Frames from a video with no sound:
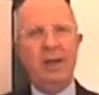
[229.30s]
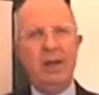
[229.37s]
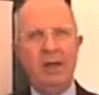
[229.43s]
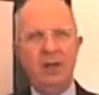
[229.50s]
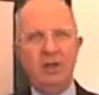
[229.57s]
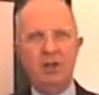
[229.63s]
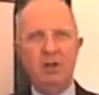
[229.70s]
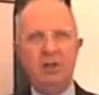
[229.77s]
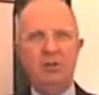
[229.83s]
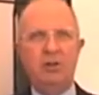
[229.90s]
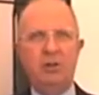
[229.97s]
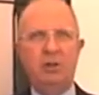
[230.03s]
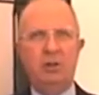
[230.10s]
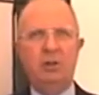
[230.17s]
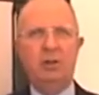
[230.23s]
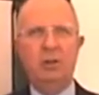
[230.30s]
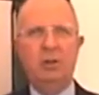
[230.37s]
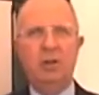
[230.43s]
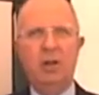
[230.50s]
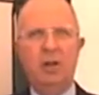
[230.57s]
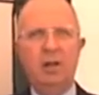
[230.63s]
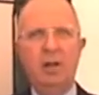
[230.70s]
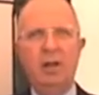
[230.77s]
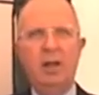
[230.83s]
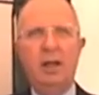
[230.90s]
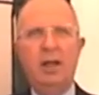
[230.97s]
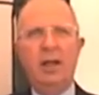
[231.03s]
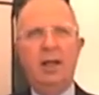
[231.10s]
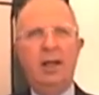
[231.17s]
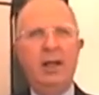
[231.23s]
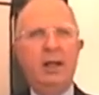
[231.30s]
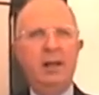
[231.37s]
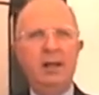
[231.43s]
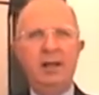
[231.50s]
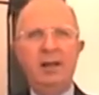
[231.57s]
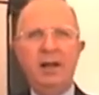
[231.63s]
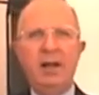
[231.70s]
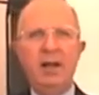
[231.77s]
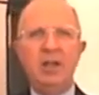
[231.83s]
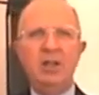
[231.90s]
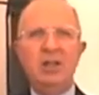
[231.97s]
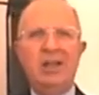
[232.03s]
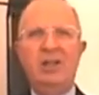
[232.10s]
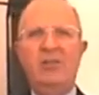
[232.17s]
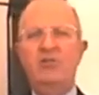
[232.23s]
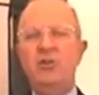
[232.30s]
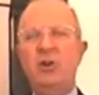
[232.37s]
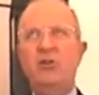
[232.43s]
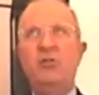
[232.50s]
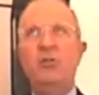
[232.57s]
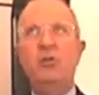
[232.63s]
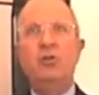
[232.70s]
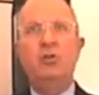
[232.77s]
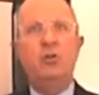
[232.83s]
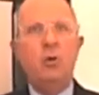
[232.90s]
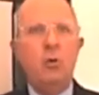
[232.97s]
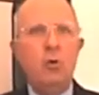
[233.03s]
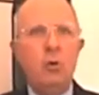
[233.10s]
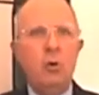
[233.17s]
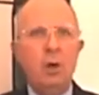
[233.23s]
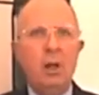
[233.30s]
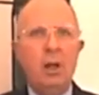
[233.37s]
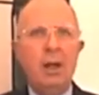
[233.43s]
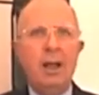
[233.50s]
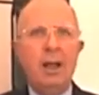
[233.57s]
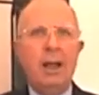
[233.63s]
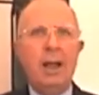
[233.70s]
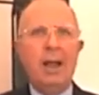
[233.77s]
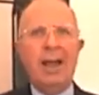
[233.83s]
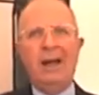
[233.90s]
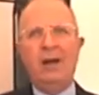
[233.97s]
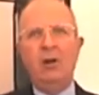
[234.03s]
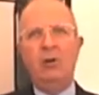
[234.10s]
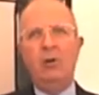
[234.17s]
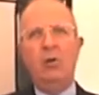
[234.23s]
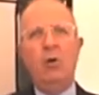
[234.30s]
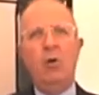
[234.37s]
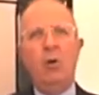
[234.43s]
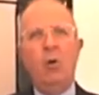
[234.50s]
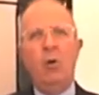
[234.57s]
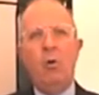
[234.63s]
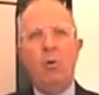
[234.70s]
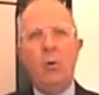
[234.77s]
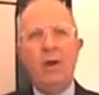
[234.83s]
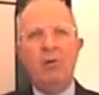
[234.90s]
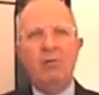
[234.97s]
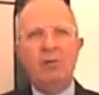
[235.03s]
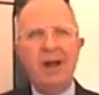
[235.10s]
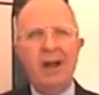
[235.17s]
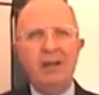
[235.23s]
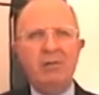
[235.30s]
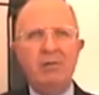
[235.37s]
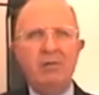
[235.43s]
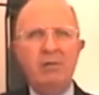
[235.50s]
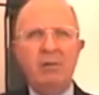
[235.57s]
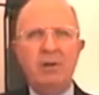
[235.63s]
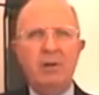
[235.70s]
the English culture. It is English that is just a tool and not a whole way of life.